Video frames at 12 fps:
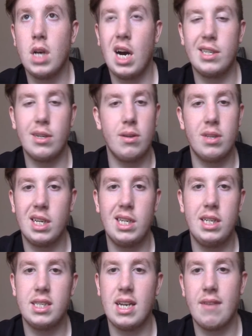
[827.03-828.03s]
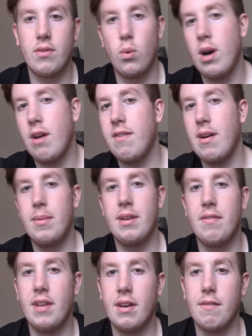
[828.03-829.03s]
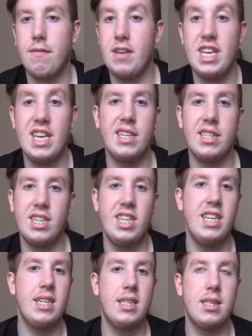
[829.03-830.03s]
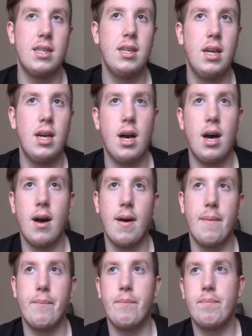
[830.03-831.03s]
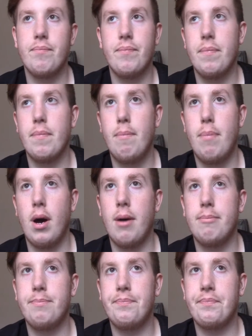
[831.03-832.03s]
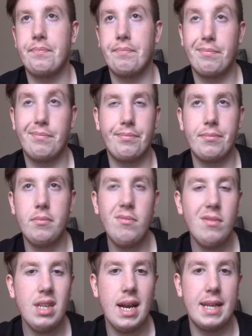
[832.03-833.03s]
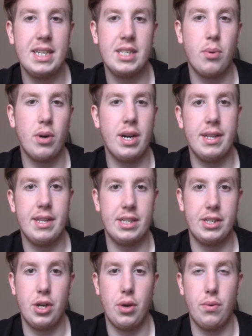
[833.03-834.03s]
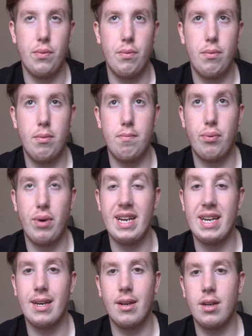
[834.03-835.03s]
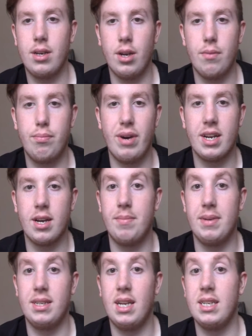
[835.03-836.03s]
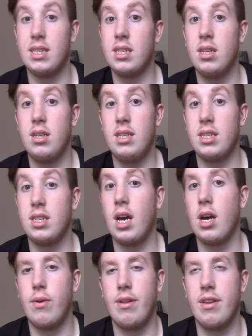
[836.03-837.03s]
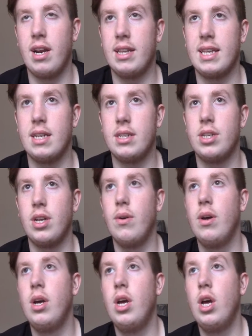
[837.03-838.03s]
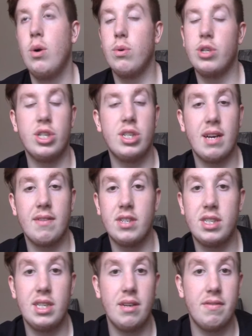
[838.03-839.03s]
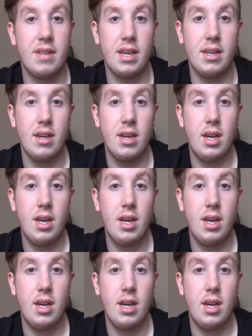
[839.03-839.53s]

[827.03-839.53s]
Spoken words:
I don't think he needs to have the Wyatt family thing for years and years, but at this point, there's no breakup in sight or anything like that. So we'll just have to see if they,